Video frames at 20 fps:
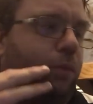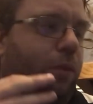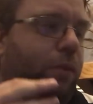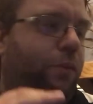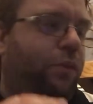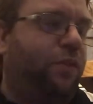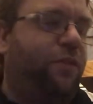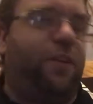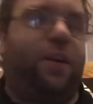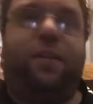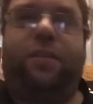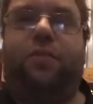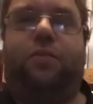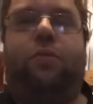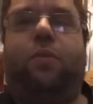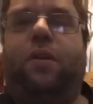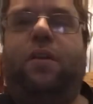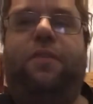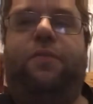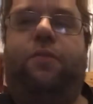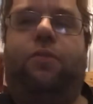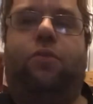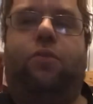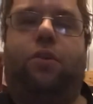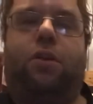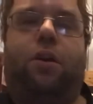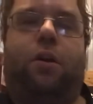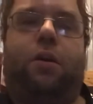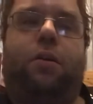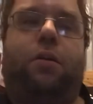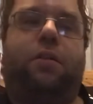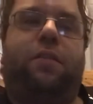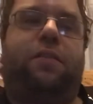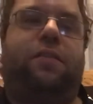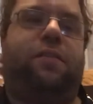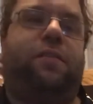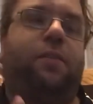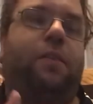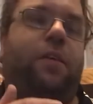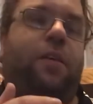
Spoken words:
The fact there's 24 cards